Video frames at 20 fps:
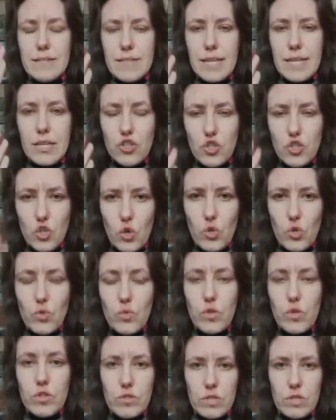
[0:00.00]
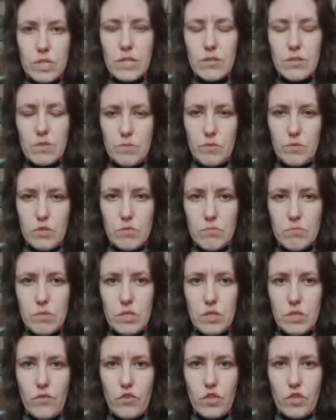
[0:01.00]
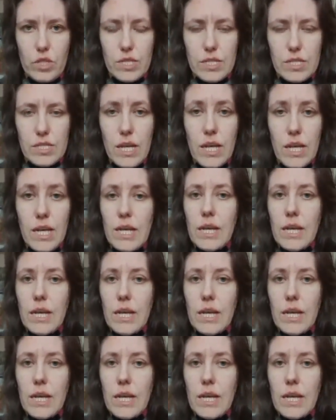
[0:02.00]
they don't want to take responsibility for this.